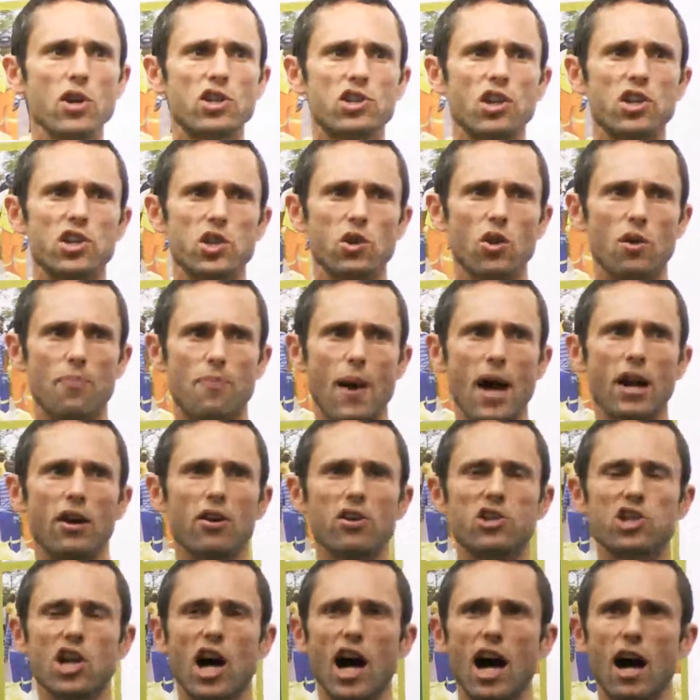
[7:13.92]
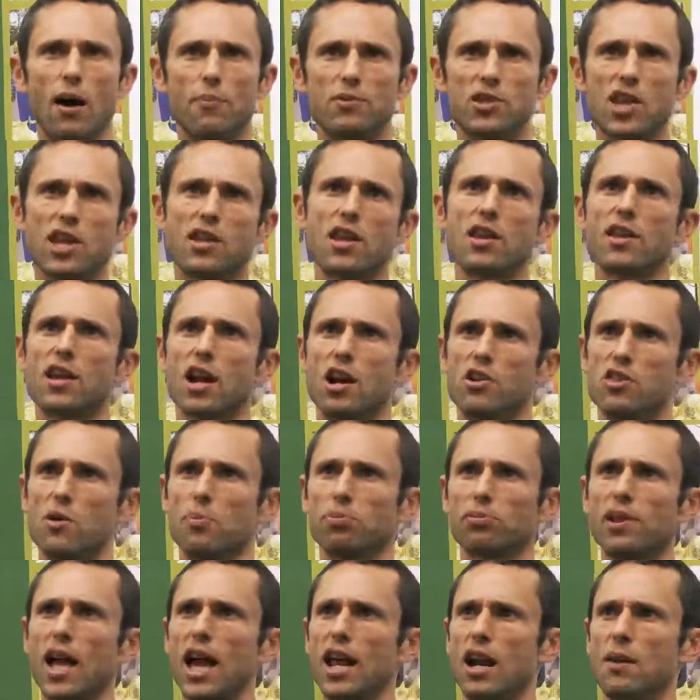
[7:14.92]
we should do a better job taking care of the
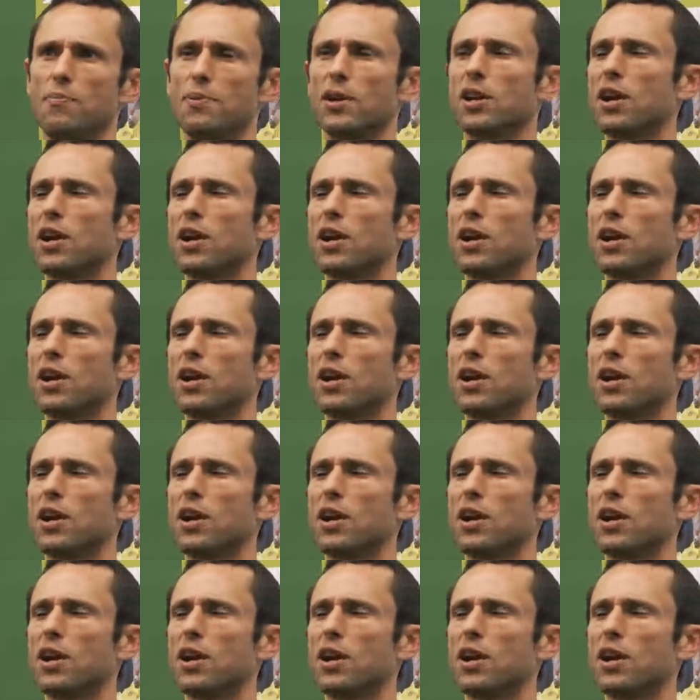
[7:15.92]
planet,